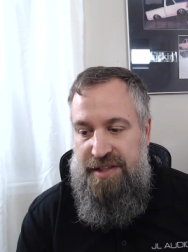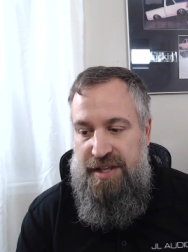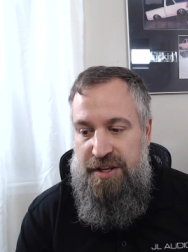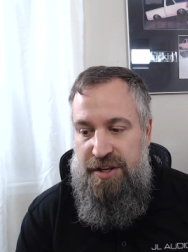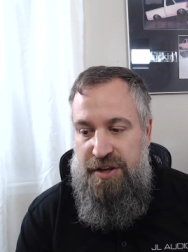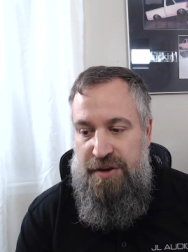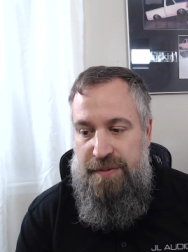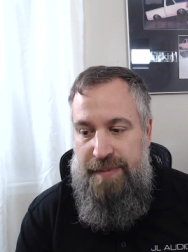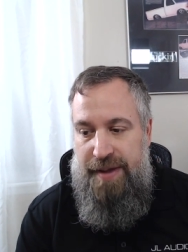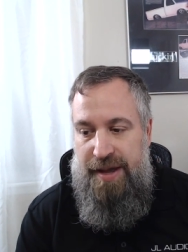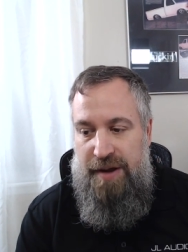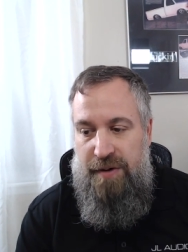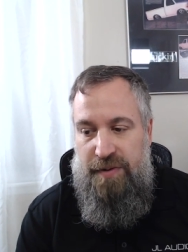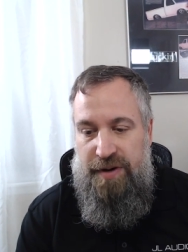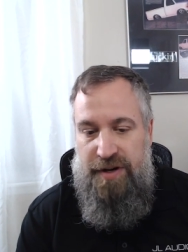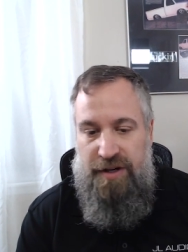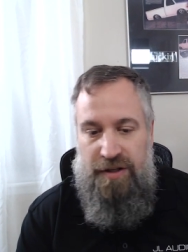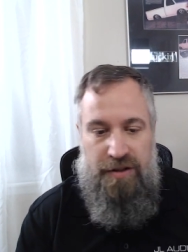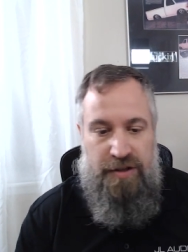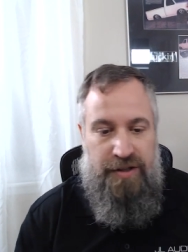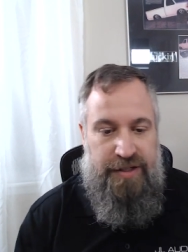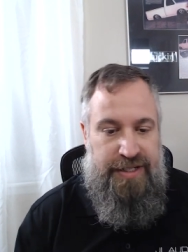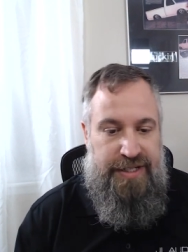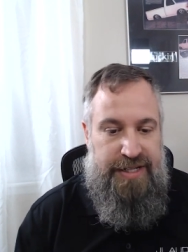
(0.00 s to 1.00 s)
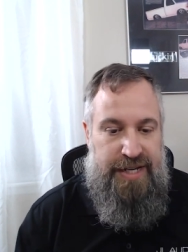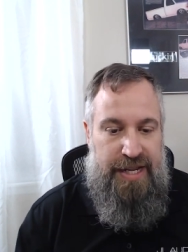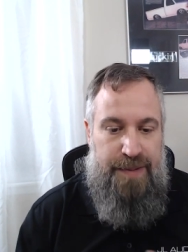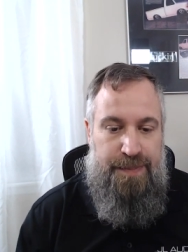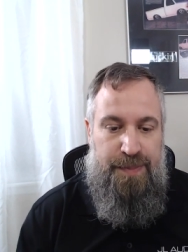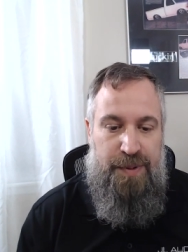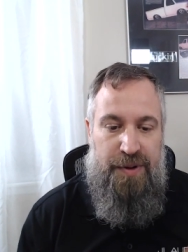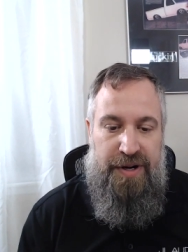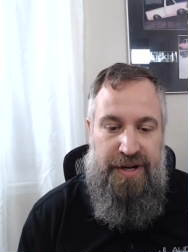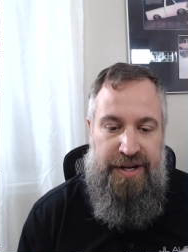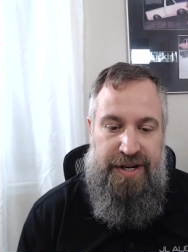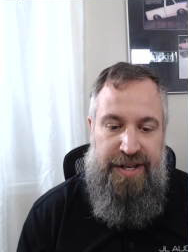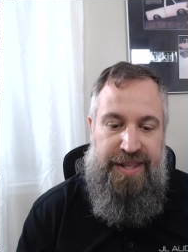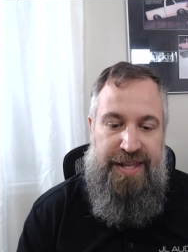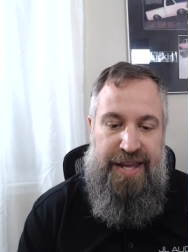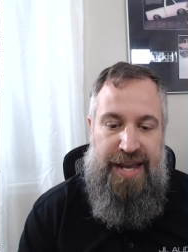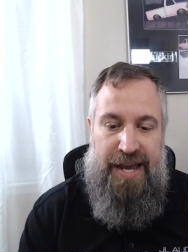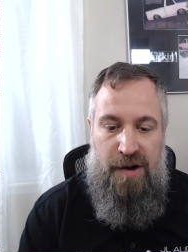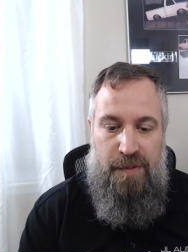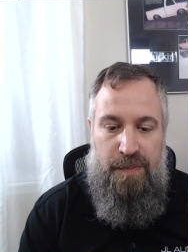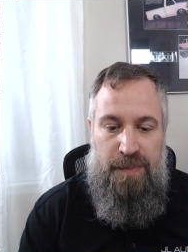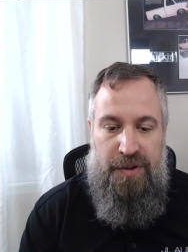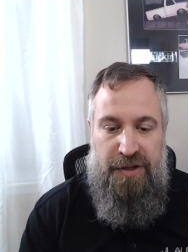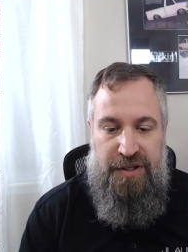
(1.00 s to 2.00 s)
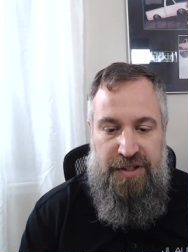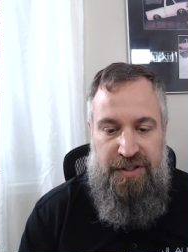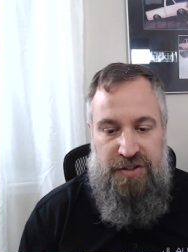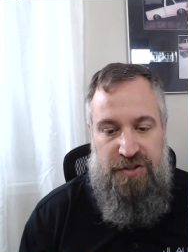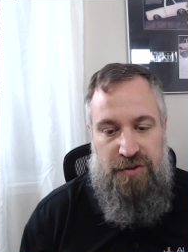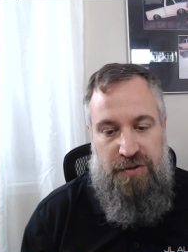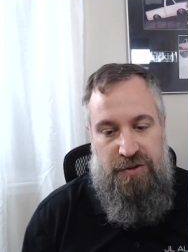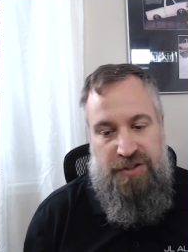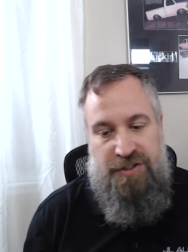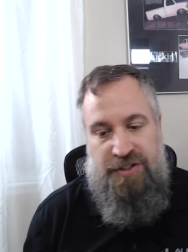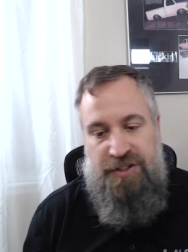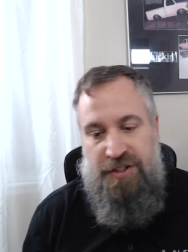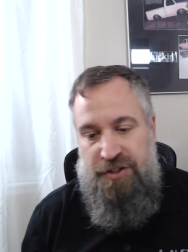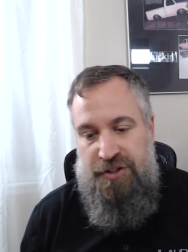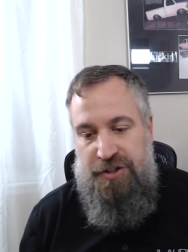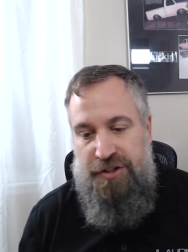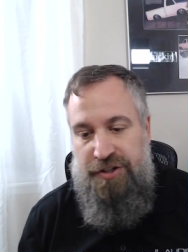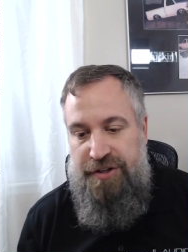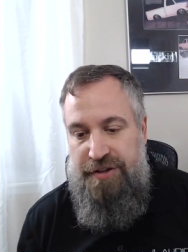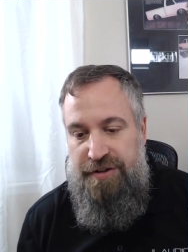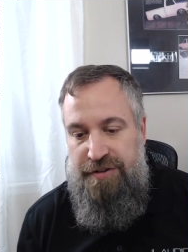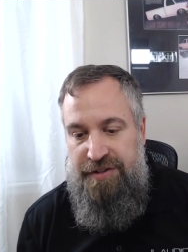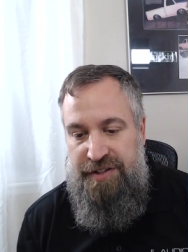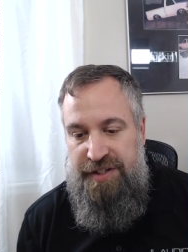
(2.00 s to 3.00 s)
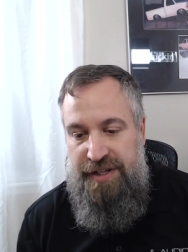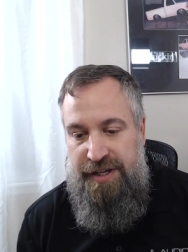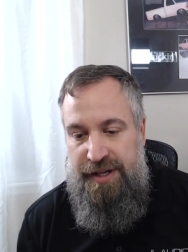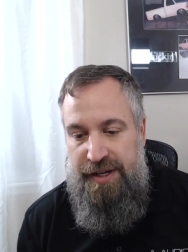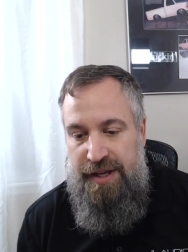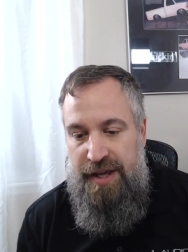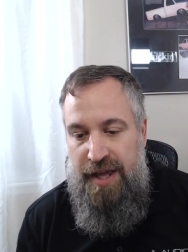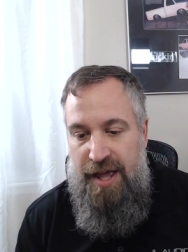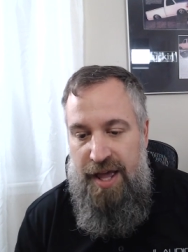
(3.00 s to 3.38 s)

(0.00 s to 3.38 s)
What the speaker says: then you may want to look deeper into the output source that you're using.